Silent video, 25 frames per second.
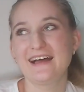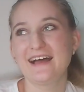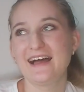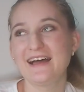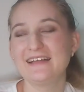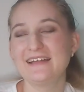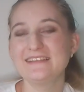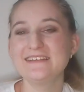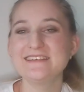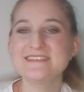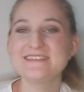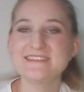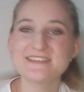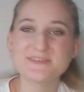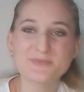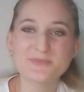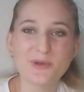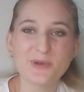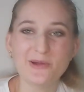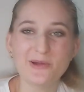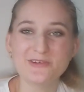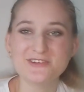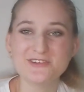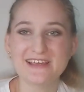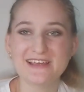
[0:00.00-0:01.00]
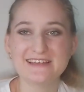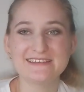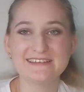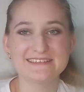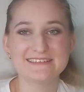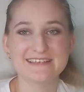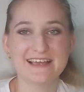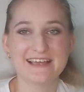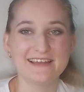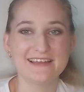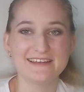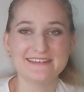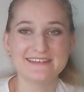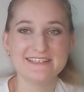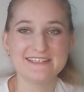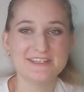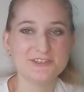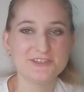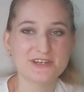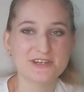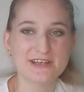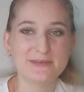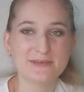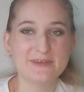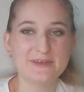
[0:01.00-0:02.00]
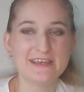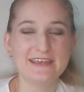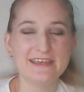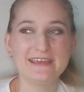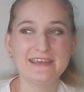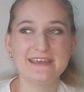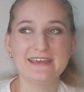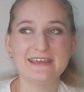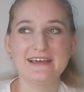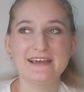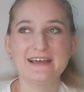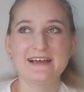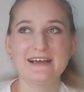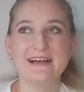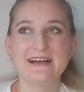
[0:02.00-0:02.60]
at least this project is kind of teaching me